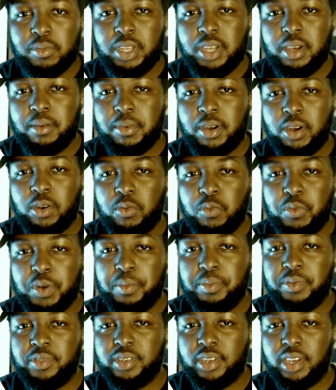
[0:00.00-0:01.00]
about
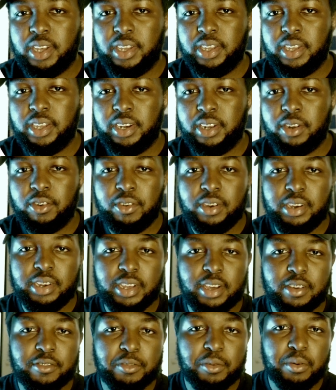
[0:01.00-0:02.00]
website, and I already
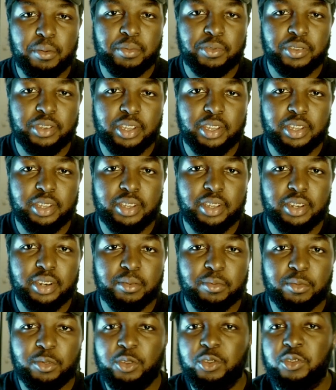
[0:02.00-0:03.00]
have a website and
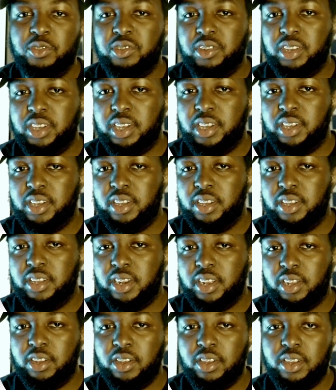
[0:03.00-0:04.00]
I'm using it,
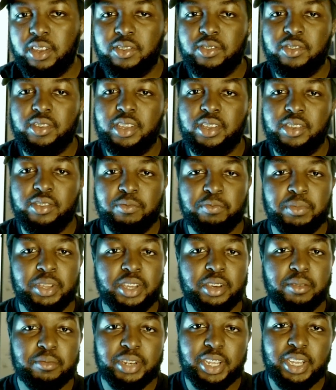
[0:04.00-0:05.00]
like you can see it's
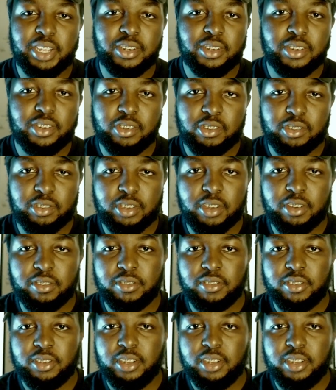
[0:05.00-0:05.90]
being updated and stuff,